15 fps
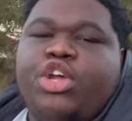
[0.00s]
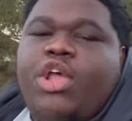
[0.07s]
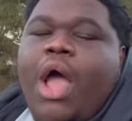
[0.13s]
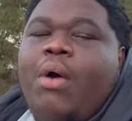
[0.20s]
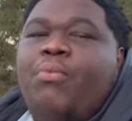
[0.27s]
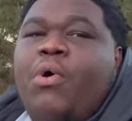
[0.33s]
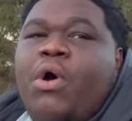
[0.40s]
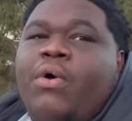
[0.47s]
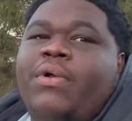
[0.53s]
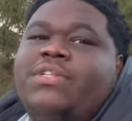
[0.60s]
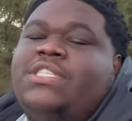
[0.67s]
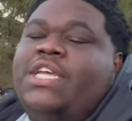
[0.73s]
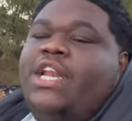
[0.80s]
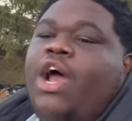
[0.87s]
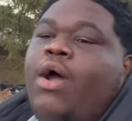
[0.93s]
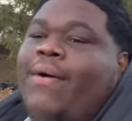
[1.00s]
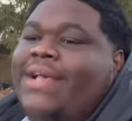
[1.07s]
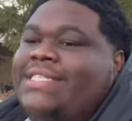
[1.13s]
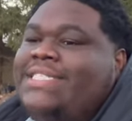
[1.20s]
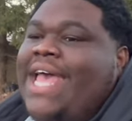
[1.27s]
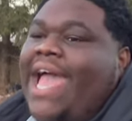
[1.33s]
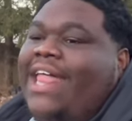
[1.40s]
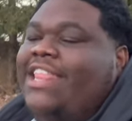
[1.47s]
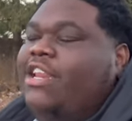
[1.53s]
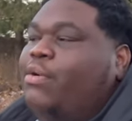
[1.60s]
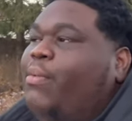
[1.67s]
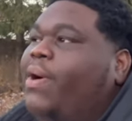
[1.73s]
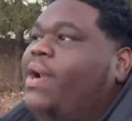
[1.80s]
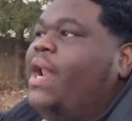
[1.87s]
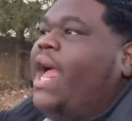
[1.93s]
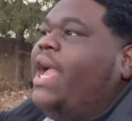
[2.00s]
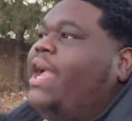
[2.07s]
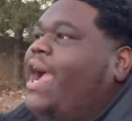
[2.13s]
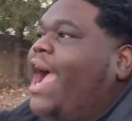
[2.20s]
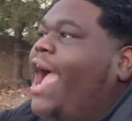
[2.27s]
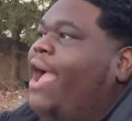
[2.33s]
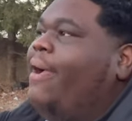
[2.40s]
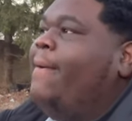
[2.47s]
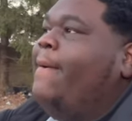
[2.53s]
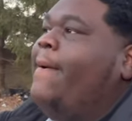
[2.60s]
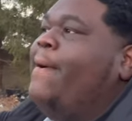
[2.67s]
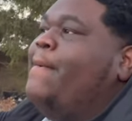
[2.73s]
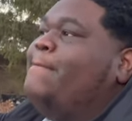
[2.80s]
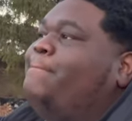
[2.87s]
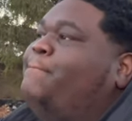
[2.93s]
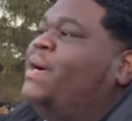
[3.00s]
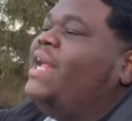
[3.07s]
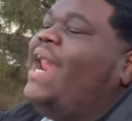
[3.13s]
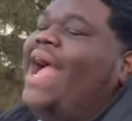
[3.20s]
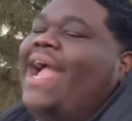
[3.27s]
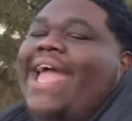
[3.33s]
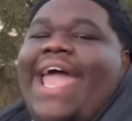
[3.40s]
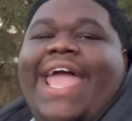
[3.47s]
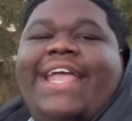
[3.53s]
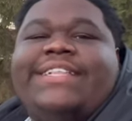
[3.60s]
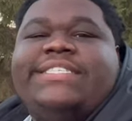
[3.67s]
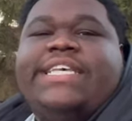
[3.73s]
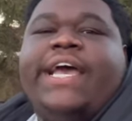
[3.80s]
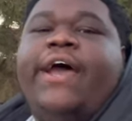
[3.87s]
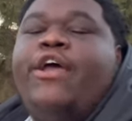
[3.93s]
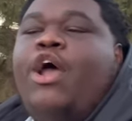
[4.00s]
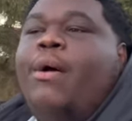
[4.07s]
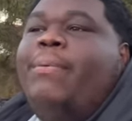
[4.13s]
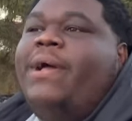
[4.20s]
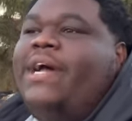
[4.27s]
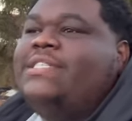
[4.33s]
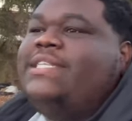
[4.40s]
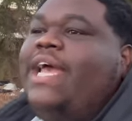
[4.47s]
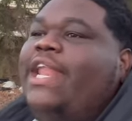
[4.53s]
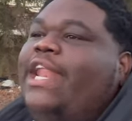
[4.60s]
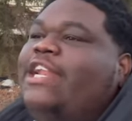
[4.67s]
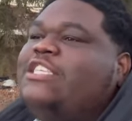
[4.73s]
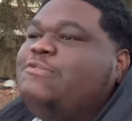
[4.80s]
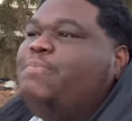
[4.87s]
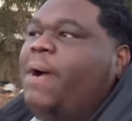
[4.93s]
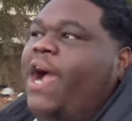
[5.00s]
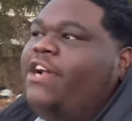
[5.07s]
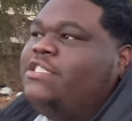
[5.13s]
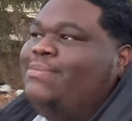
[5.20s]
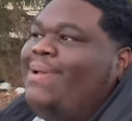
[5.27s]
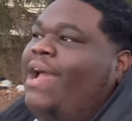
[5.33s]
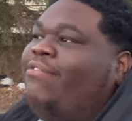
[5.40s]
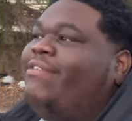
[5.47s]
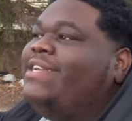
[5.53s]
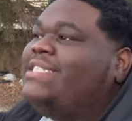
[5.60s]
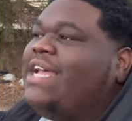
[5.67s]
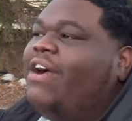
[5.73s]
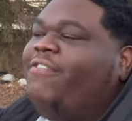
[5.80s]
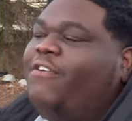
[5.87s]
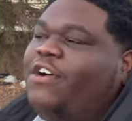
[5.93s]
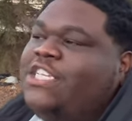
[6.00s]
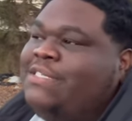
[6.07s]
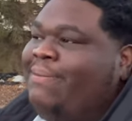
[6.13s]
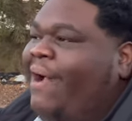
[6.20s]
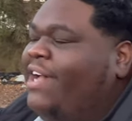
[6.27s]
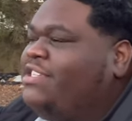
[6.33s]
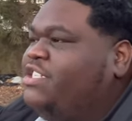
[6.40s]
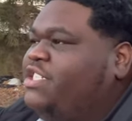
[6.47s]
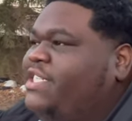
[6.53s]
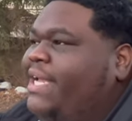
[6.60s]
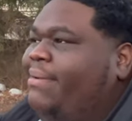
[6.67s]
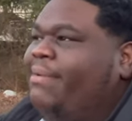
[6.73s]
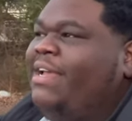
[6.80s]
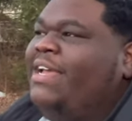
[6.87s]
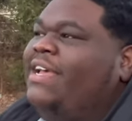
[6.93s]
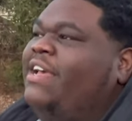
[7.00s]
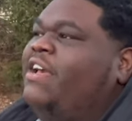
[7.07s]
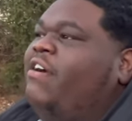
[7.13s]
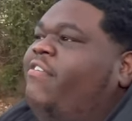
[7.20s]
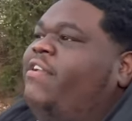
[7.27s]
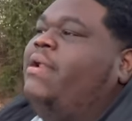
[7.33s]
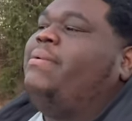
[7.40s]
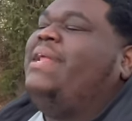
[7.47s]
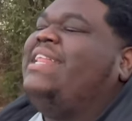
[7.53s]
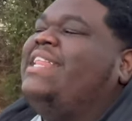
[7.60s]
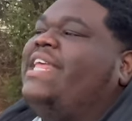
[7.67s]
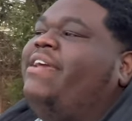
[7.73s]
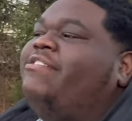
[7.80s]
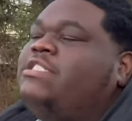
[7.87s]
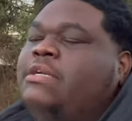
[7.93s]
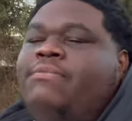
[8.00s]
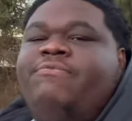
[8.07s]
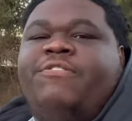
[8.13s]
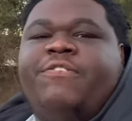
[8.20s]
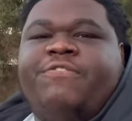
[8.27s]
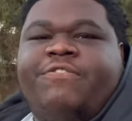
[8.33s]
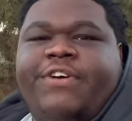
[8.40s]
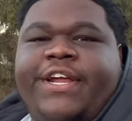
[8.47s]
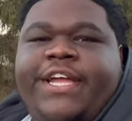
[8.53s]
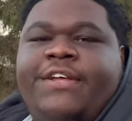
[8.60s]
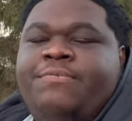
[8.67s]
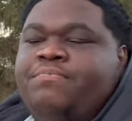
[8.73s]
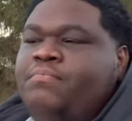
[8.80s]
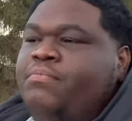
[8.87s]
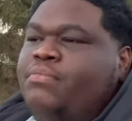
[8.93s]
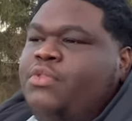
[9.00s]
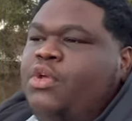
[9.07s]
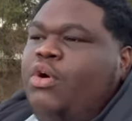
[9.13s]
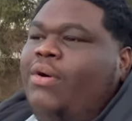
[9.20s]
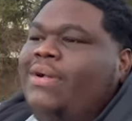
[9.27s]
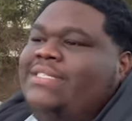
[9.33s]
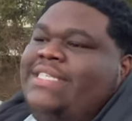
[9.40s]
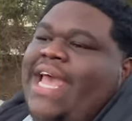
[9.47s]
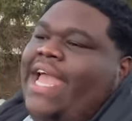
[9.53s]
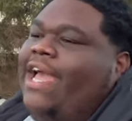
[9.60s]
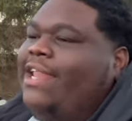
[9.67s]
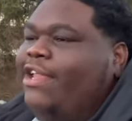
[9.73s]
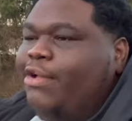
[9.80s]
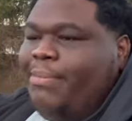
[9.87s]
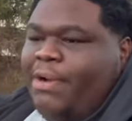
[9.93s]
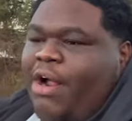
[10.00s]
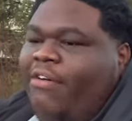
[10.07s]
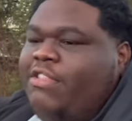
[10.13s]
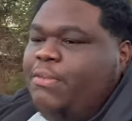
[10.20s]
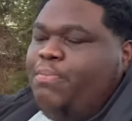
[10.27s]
y'all want to know exactly the one I got, but I can't tell y'all because they didn't sponsor me. I reached out for a sponsorship for them to either give it to me for free or take a little bit off the